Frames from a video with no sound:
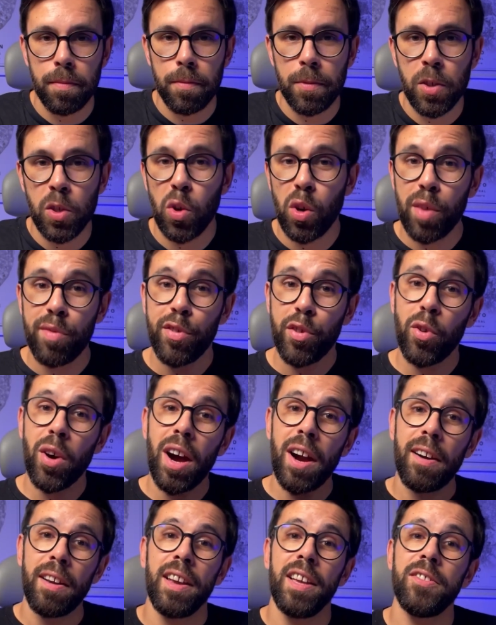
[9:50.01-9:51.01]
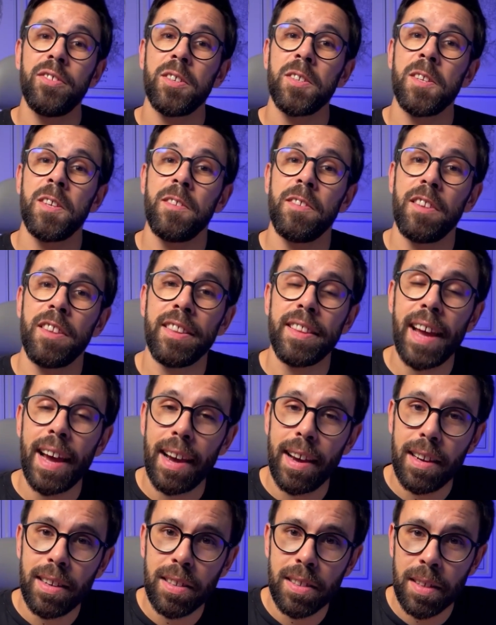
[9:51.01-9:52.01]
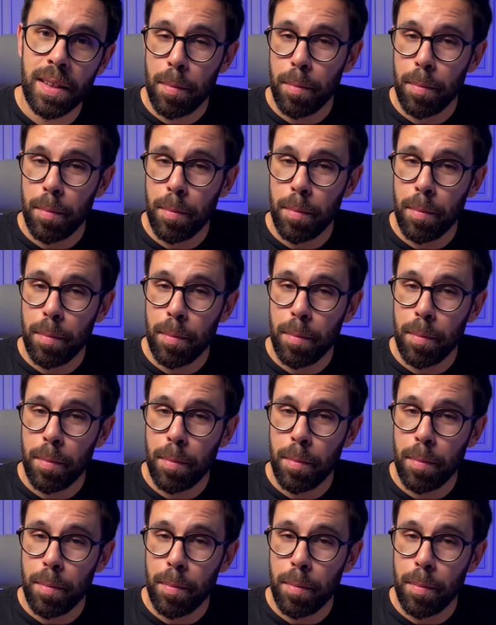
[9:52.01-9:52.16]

So if you are interested in that,